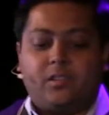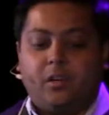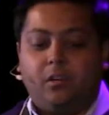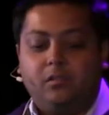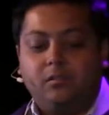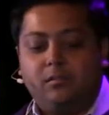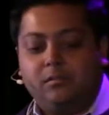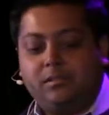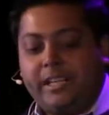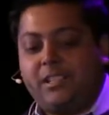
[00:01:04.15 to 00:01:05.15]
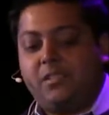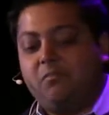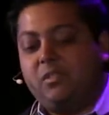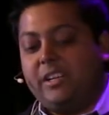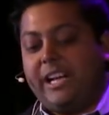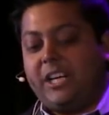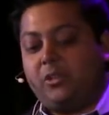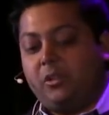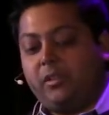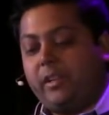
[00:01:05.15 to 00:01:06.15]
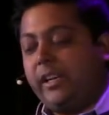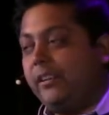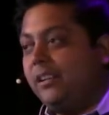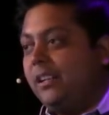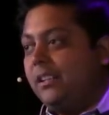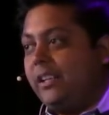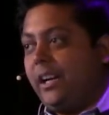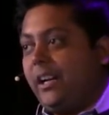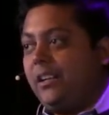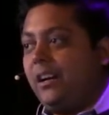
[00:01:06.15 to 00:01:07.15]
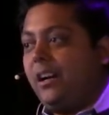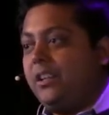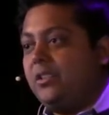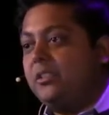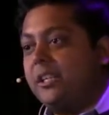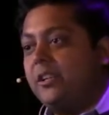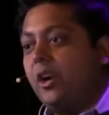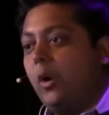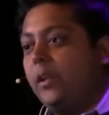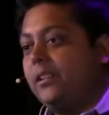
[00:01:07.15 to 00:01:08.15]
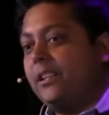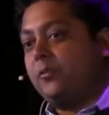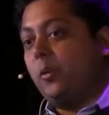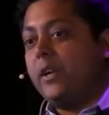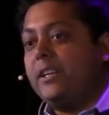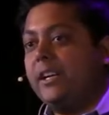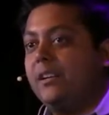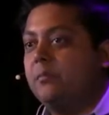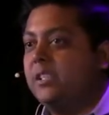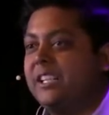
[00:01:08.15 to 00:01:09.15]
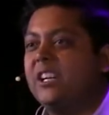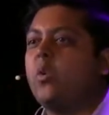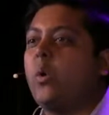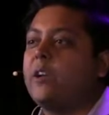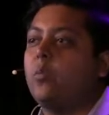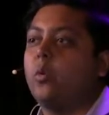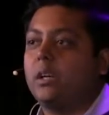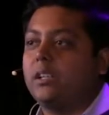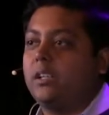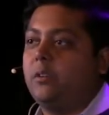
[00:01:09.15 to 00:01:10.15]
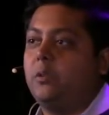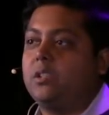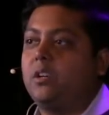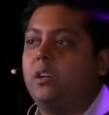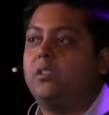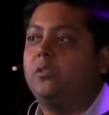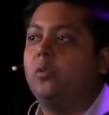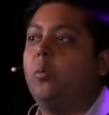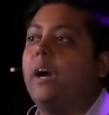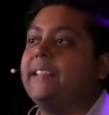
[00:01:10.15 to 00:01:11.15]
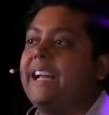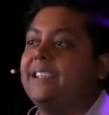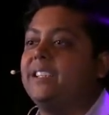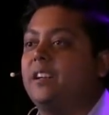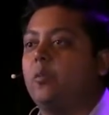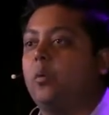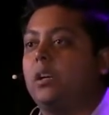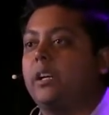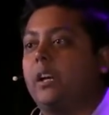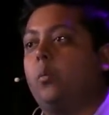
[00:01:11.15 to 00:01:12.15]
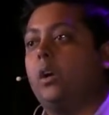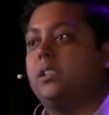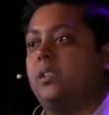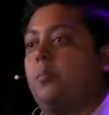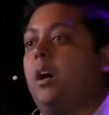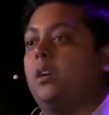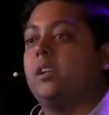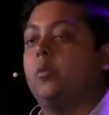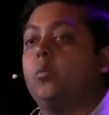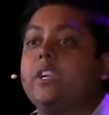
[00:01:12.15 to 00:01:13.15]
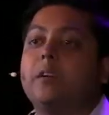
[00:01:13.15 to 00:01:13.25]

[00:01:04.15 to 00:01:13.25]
so that's the natural thing that you tend to go with, and that's what we did, but didn't quite work. And I want to talk through why that didn't work and what's a model that we